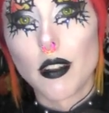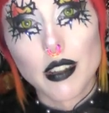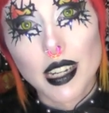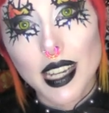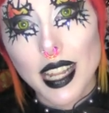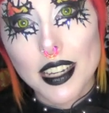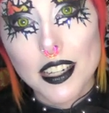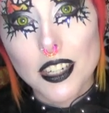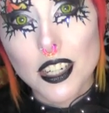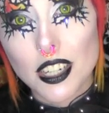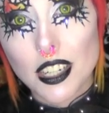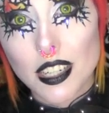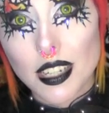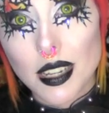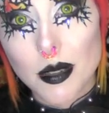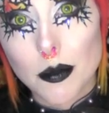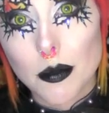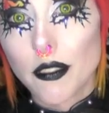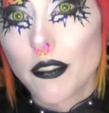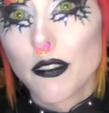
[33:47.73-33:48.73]
our
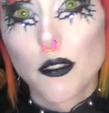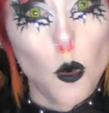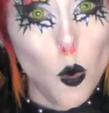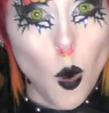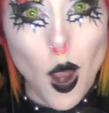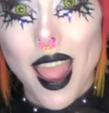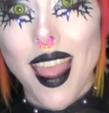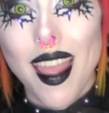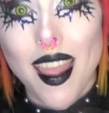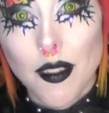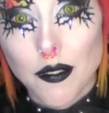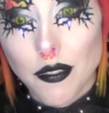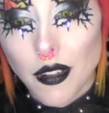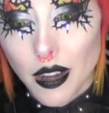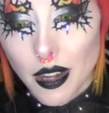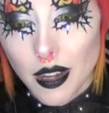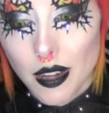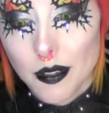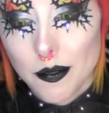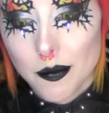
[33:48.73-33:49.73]
relationship
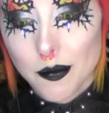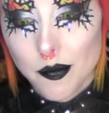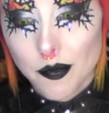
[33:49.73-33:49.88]
forever.